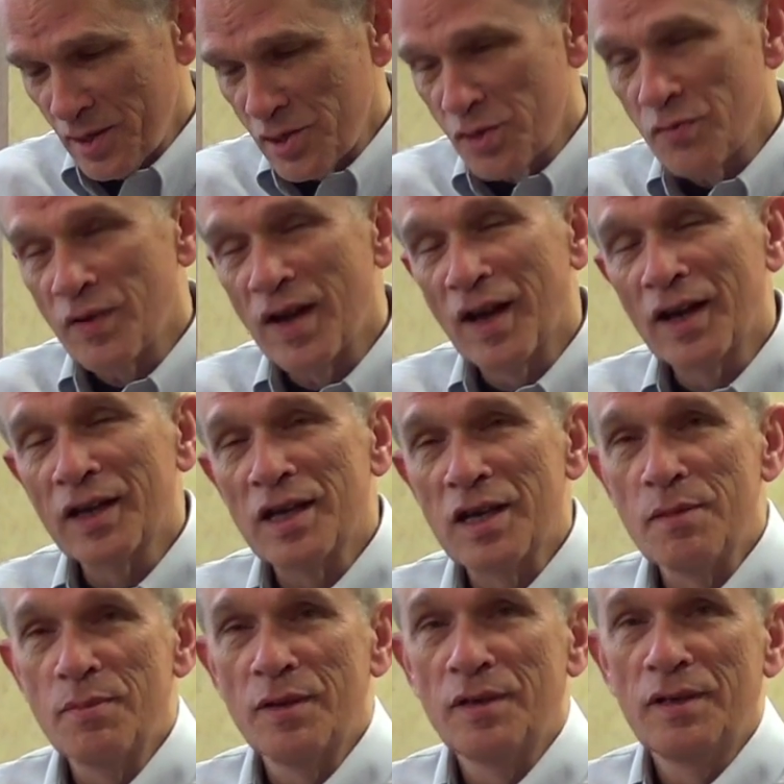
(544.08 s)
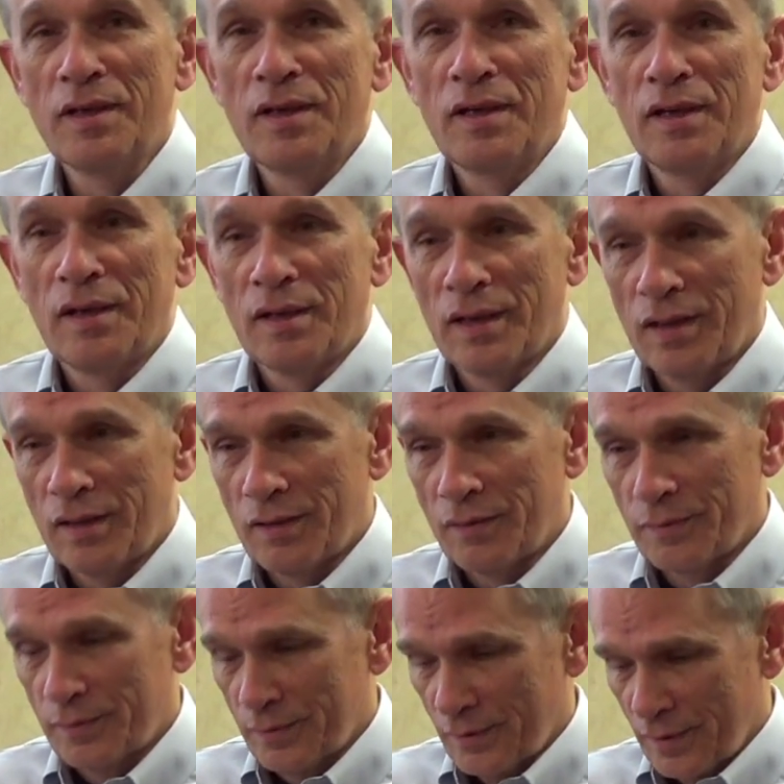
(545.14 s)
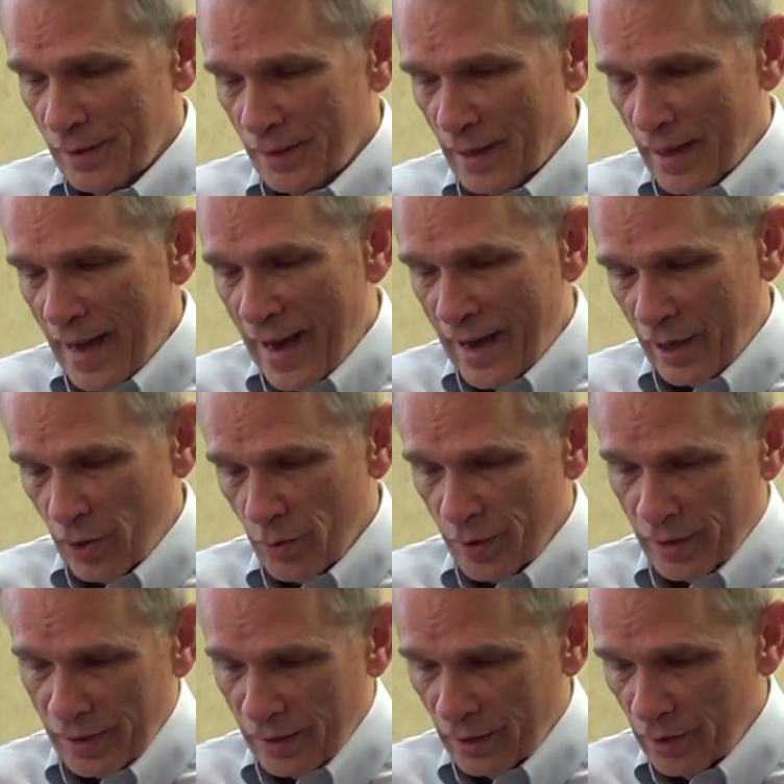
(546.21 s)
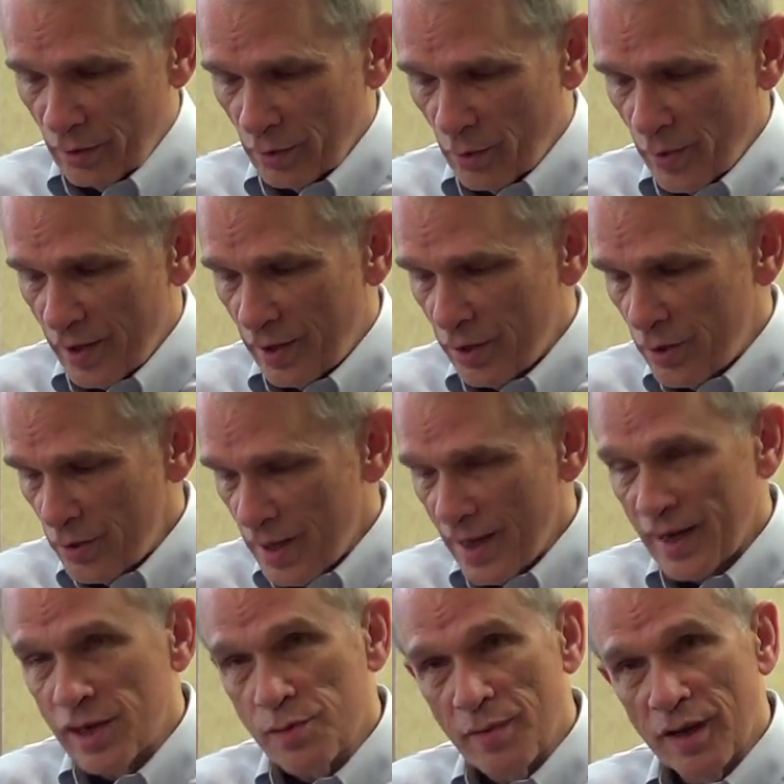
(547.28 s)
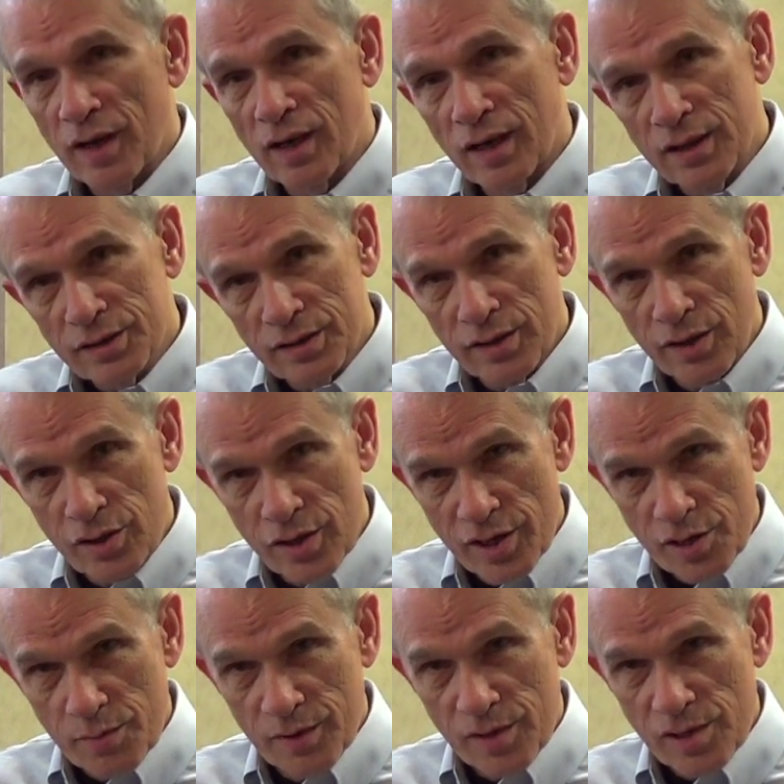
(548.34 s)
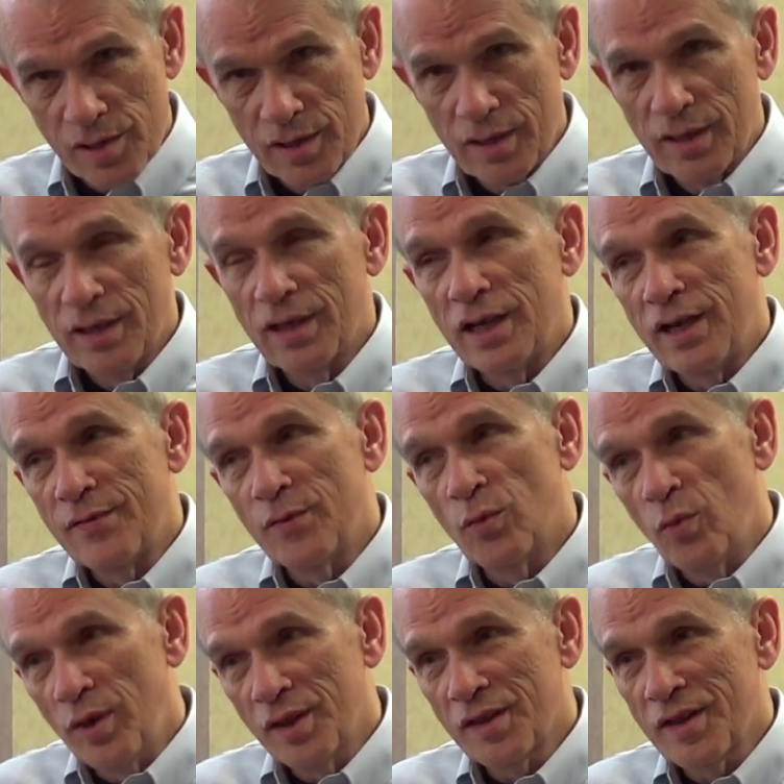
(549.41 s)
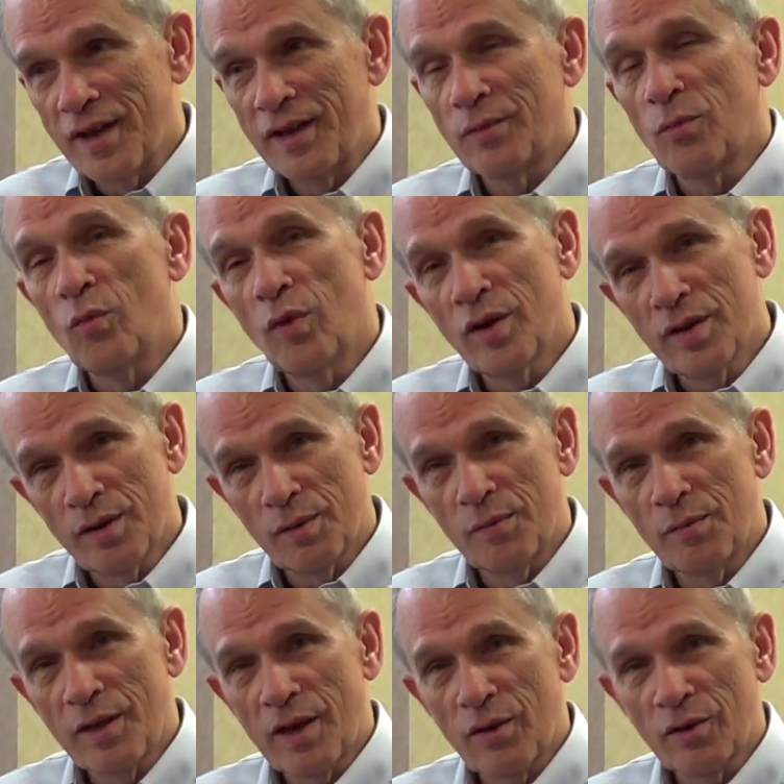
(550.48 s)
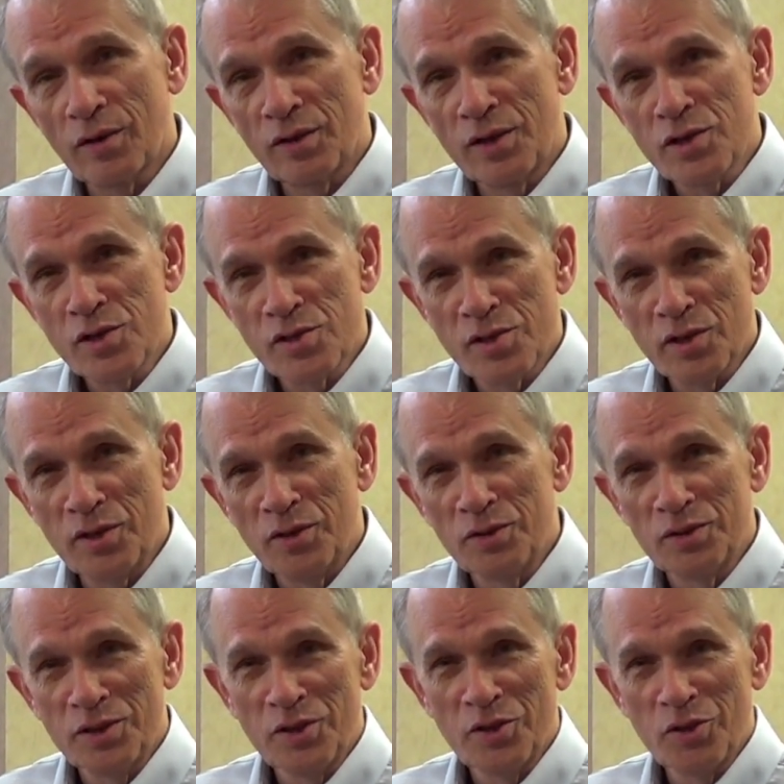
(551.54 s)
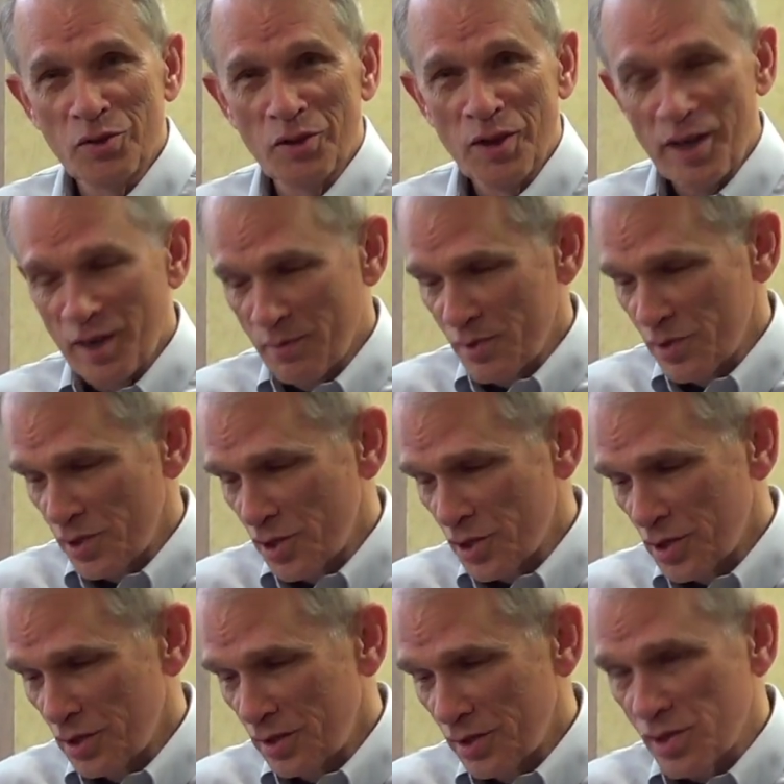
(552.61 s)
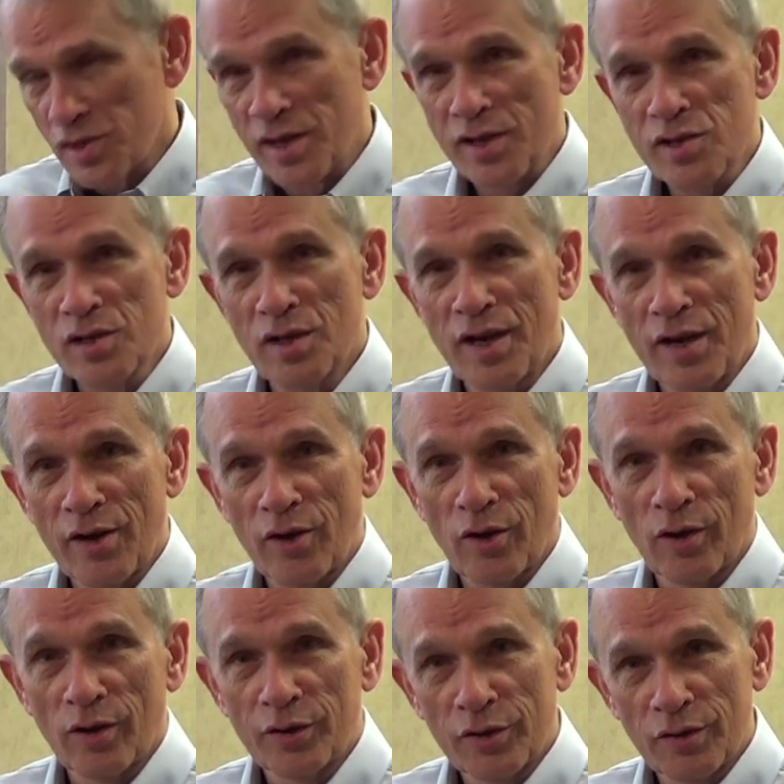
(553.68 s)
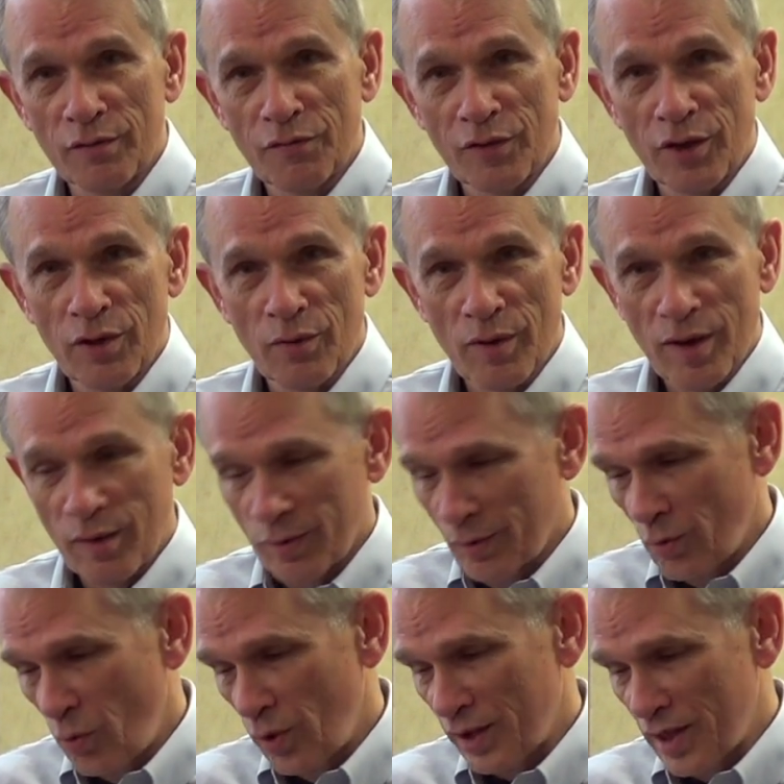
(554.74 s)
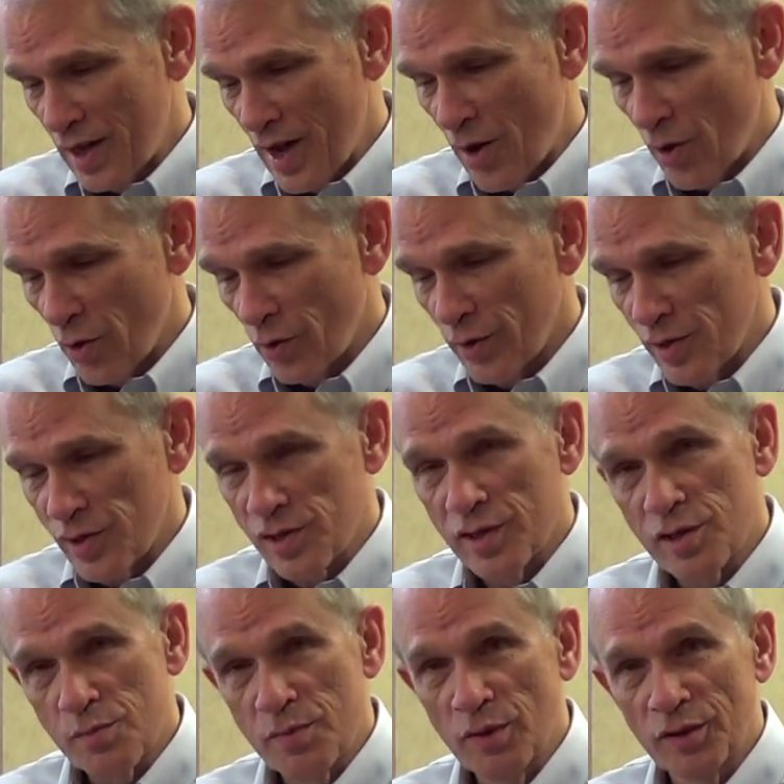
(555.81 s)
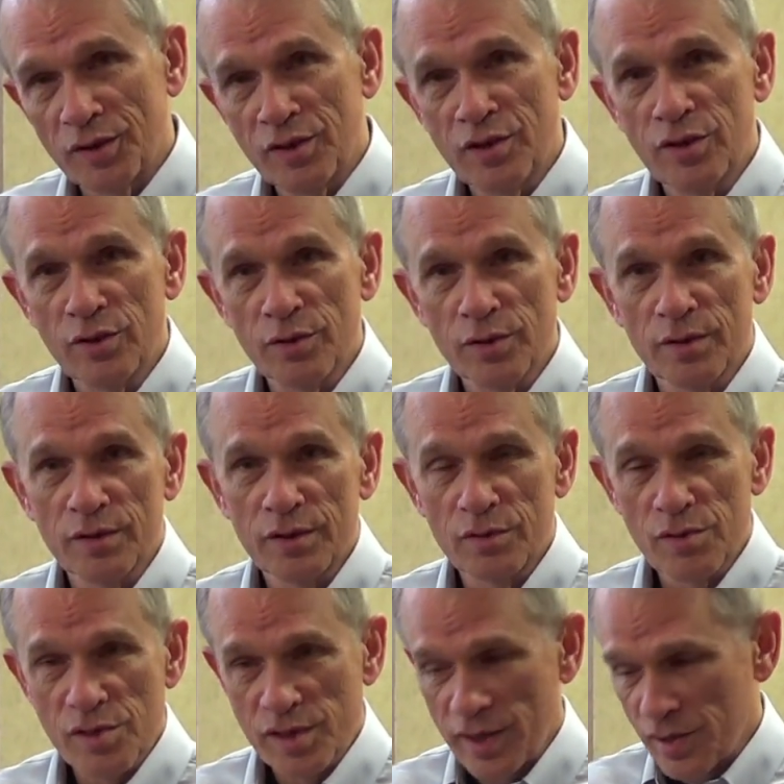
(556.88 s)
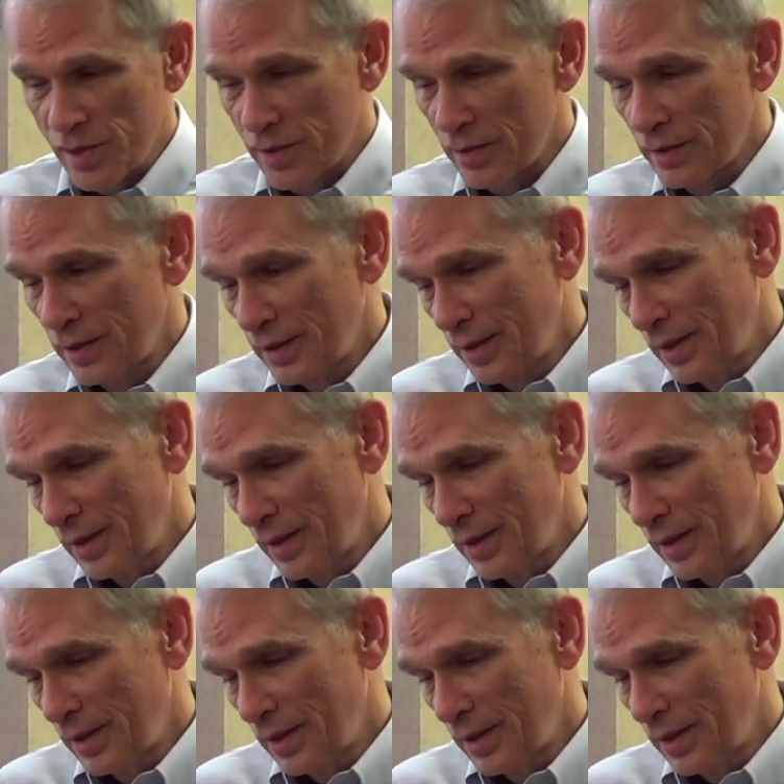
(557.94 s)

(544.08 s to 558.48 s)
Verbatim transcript: is you've got to keep it accurate, and the only way to do that is make constant adjustments. Even with that, one of the calculations that goes into your line of position is sextant error. You can figure out what the error is that's built into your sextant